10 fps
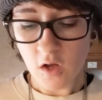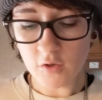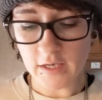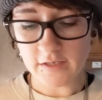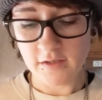
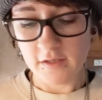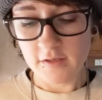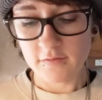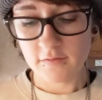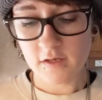Okay,
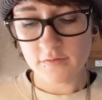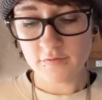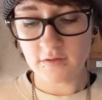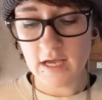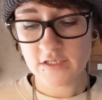
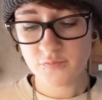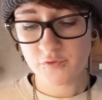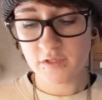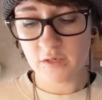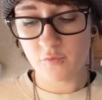the last
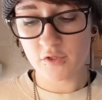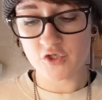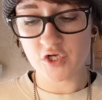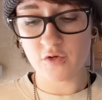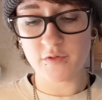one that I want to
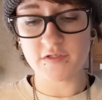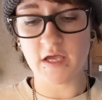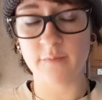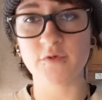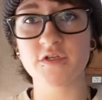show is
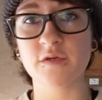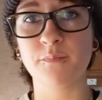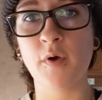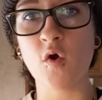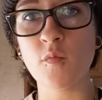the Emerson
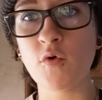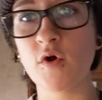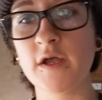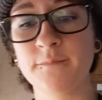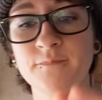Po'
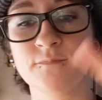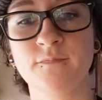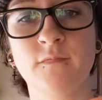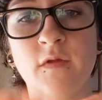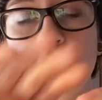Boy,
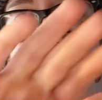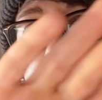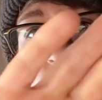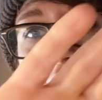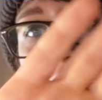
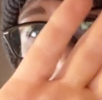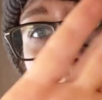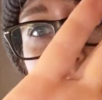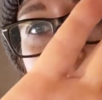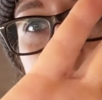which I ended
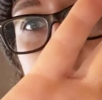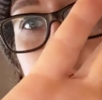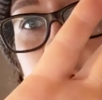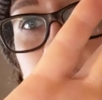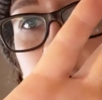up taking
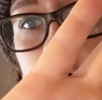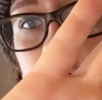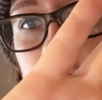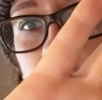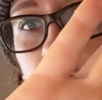the clip off
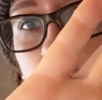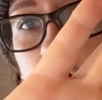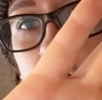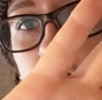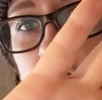of as
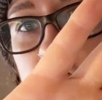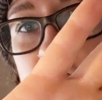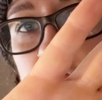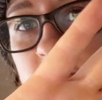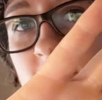well, and I
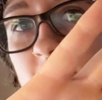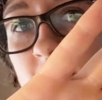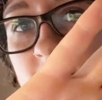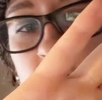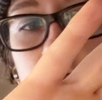just think this
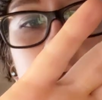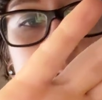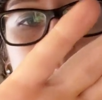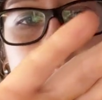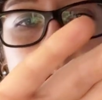looks,
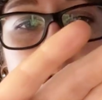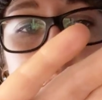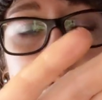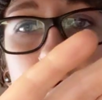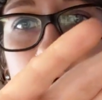again, better
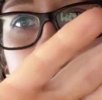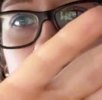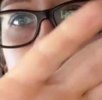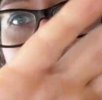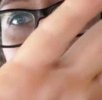without a
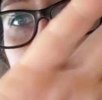clip.